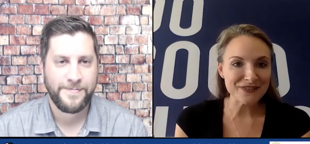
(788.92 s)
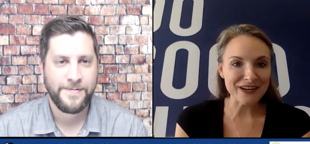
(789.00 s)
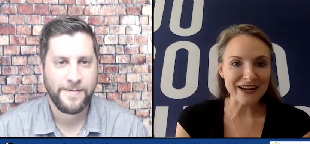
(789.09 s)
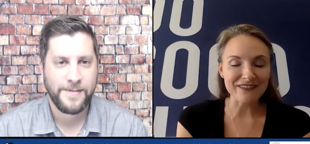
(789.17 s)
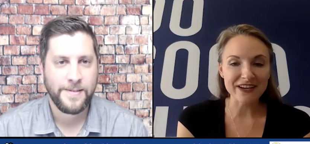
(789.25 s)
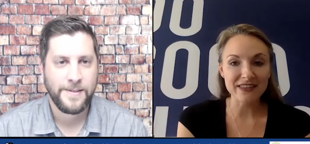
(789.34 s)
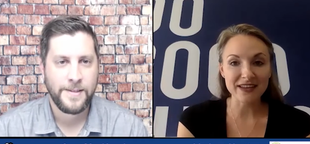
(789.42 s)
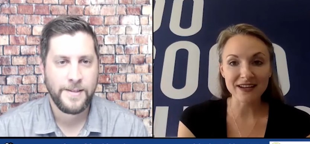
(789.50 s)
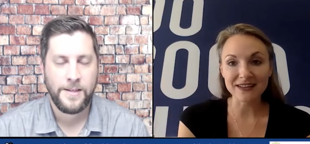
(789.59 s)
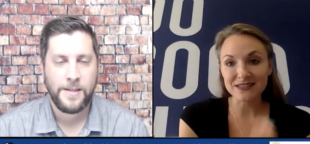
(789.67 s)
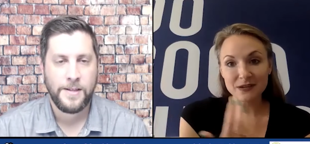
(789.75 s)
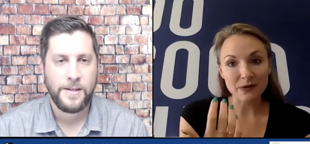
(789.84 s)
Speaker 1: for
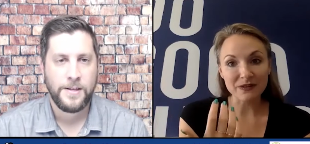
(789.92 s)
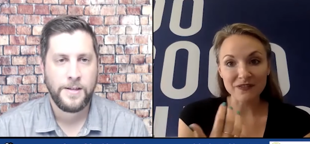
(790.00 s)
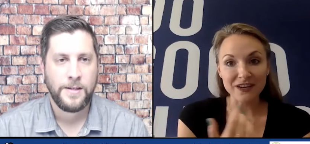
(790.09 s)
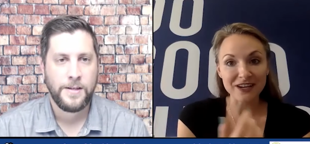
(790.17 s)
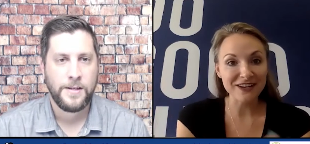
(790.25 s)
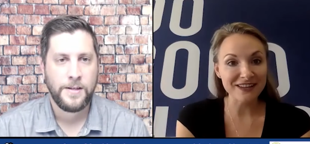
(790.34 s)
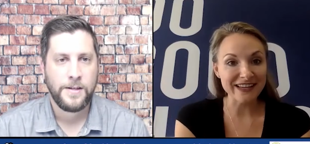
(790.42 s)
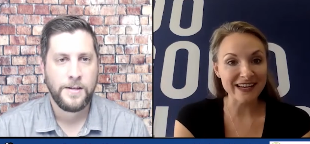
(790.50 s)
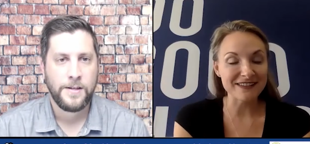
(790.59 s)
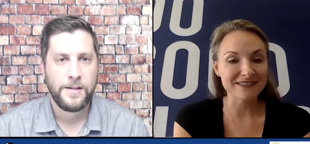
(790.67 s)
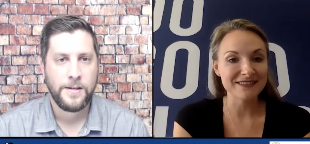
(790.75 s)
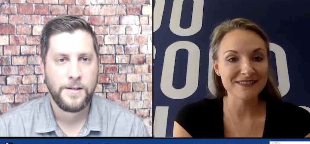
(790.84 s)
everything. And so we figured
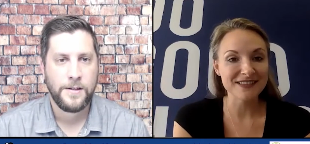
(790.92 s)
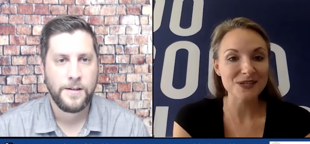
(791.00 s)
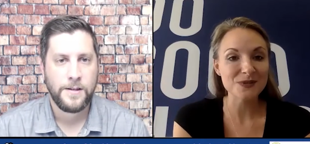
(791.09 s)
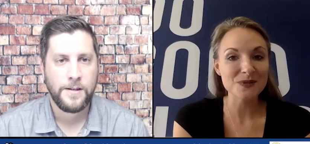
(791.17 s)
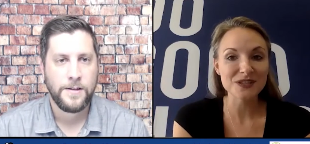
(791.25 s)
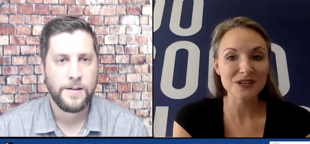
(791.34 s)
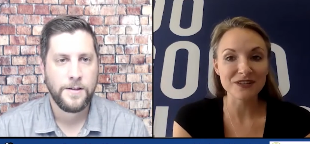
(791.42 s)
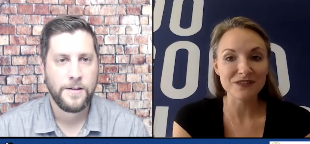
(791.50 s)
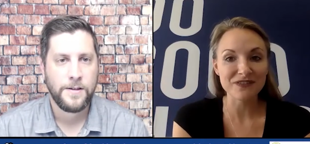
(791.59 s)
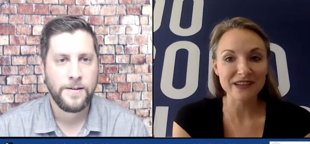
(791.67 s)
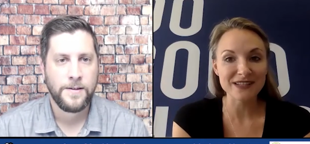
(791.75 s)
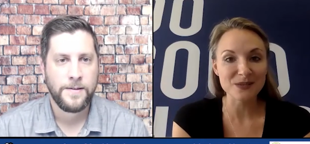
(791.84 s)
that this was a
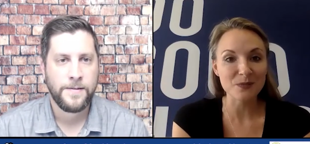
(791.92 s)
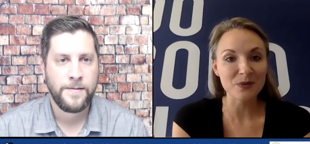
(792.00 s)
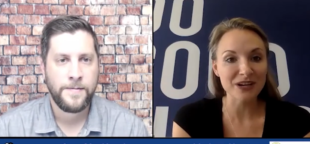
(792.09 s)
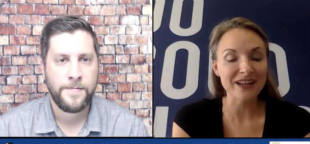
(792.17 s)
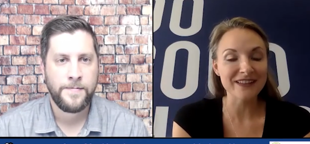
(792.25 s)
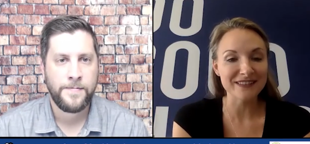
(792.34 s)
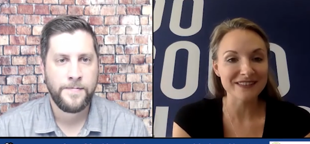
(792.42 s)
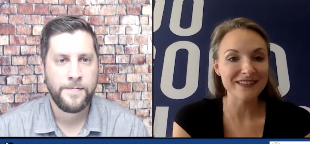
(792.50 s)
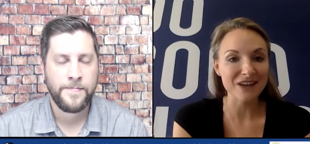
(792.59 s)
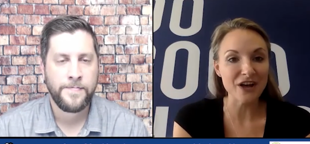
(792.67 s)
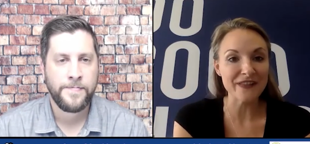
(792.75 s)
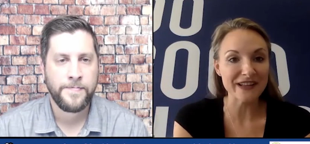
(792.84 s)
good fit to put on
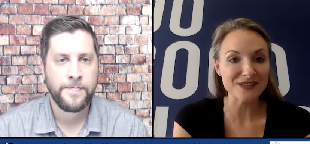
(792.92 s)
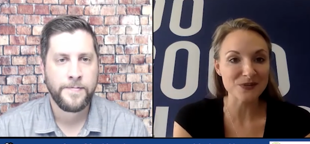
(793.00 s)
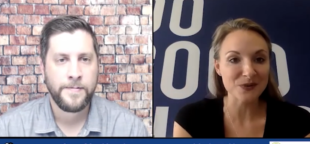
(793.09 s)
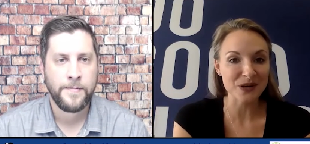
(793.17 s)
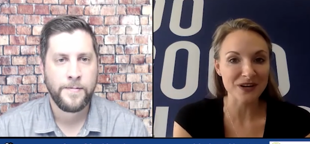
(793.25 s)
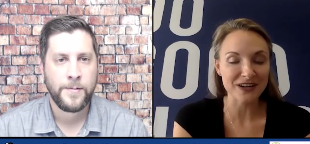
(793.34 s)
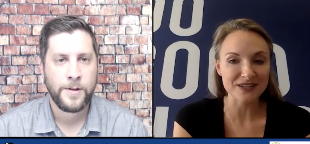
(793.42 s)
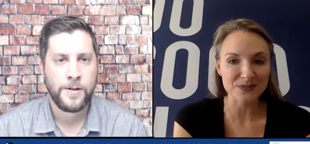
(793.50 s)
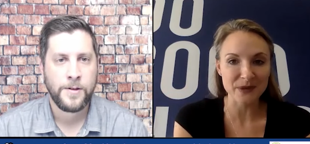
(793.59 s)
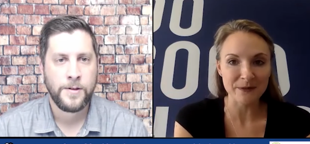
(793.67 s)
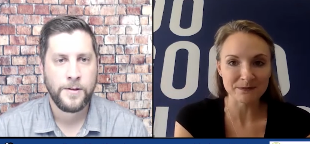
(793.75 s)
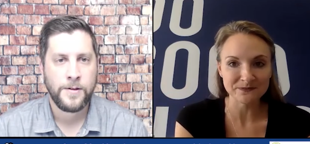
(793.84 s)
that scorecard
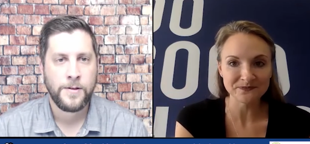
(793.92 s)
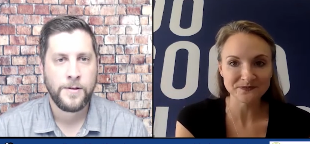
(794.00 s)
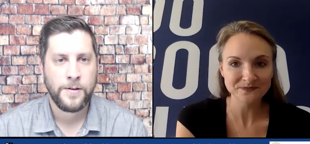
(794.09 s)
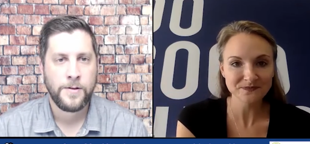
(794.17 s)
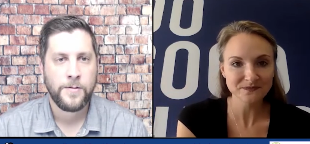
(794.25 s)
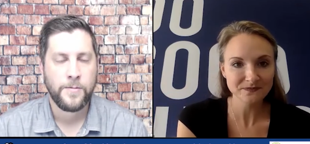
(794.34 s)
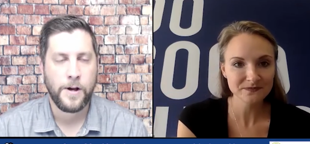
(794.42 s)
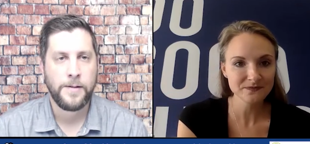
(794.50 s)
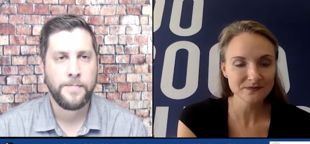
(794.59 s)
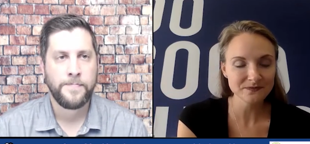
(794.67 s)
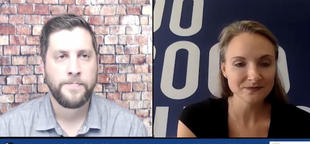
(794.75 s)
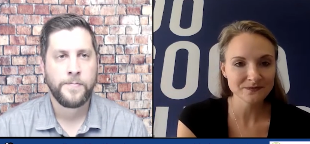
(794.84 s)
as well.
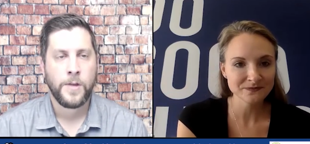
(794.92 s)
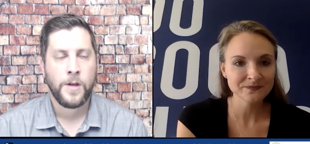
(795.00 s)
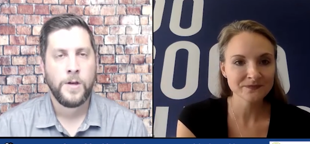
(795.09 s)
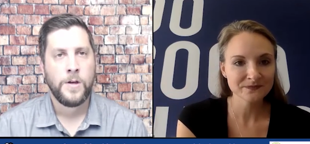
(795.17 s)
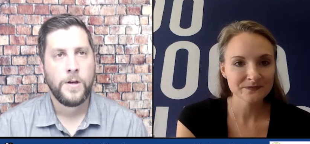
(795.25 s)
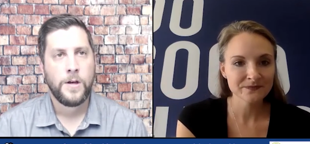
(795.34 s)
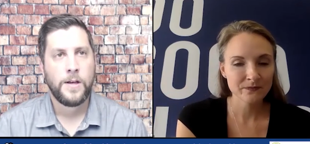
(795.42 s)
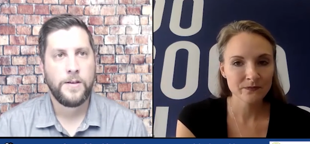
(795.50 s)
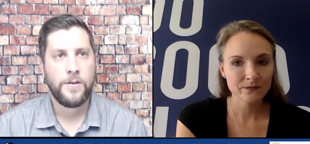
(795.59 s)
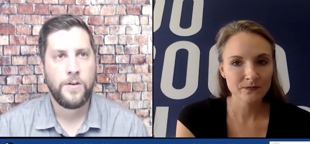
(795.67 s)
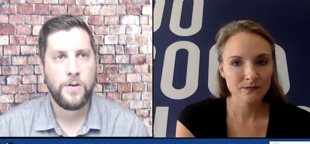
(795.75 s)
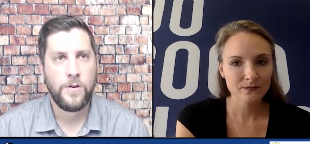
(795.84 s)
Speaker 2: Right.
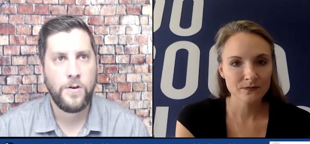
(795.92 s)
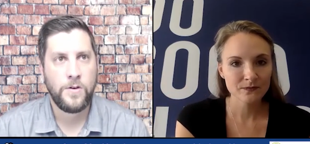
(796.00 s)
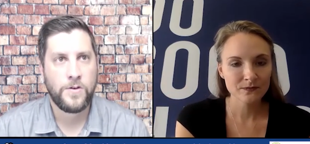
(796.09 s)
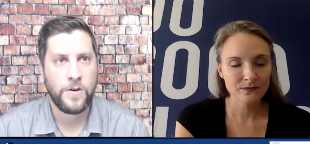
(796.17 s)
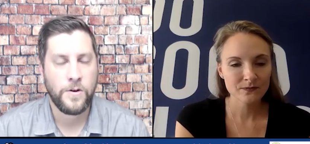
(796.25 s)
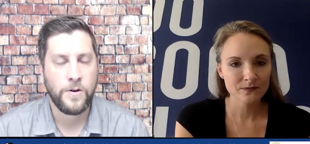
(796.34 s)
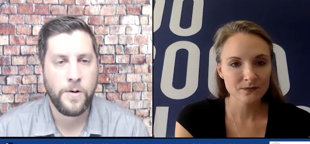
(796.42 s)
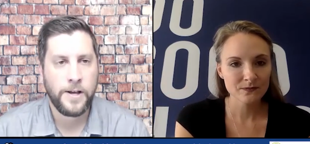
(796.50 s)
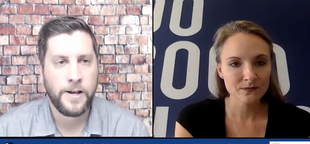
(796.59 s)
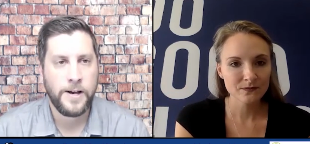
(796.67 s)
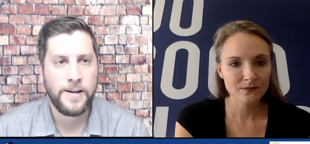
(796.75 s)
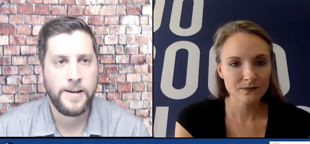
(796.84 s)
And so you're
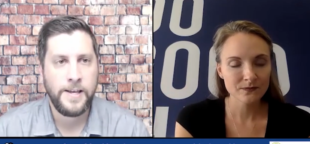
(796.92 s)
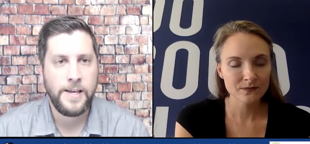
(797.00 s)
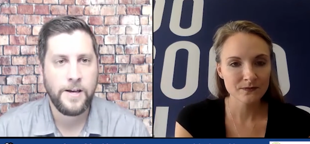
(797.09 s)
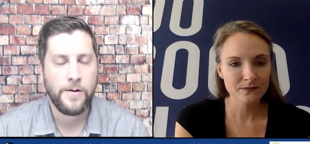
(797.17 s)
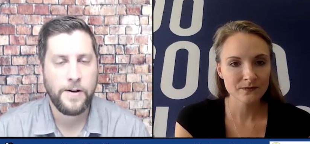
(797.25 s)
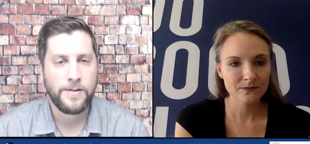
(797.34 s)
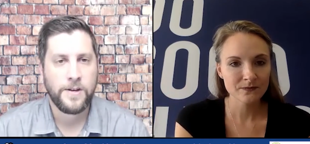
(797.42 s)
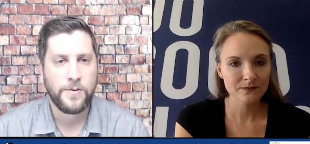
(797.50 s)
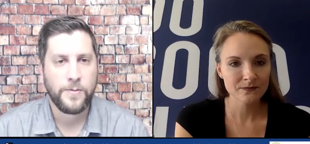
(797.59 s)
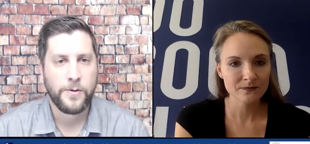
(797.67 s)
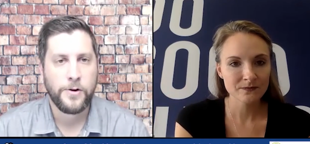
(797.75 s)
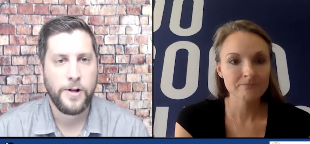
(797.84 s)
running on EOS,
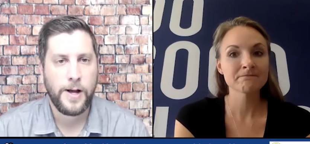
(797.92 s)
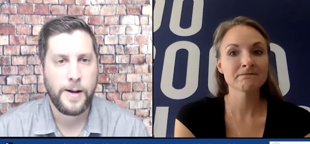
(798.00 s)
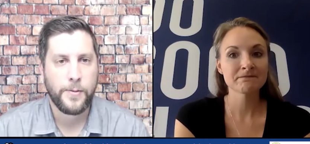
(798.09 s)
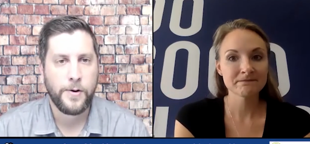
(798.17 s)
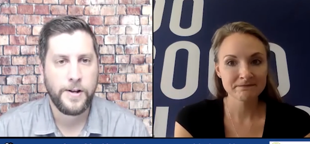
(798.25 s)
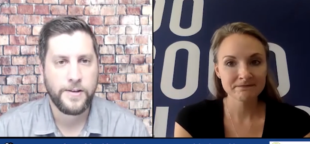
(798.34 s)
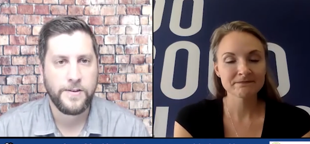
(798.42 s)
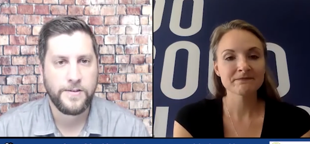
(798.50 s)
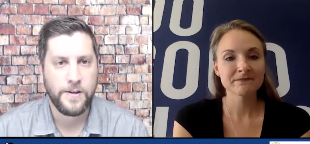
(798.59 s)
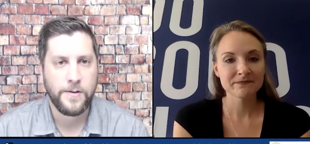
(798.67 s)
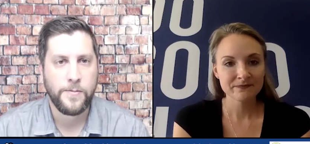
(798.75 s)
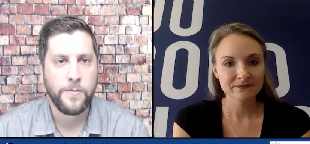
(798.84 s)
the Entrepreneurial Operating
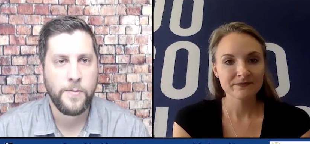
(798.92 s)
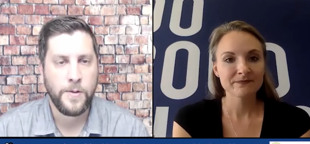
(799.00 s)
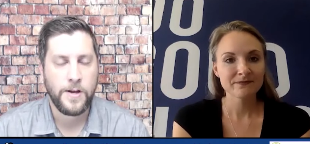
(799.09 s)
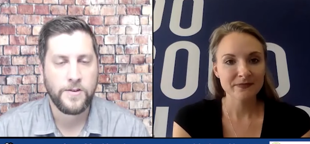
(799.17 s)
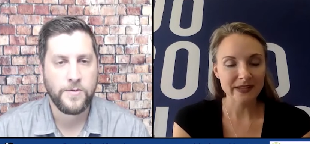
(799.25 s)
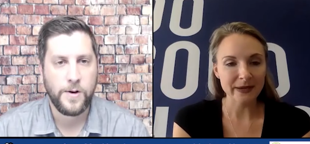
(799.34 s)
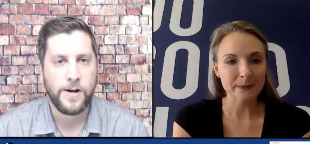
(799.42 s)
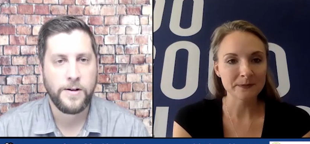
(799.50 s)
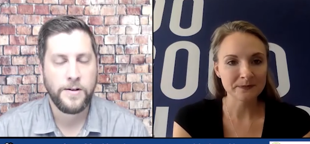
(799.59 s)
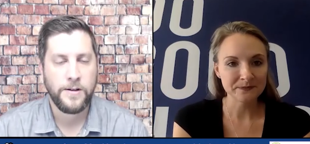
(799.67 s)
System, as well.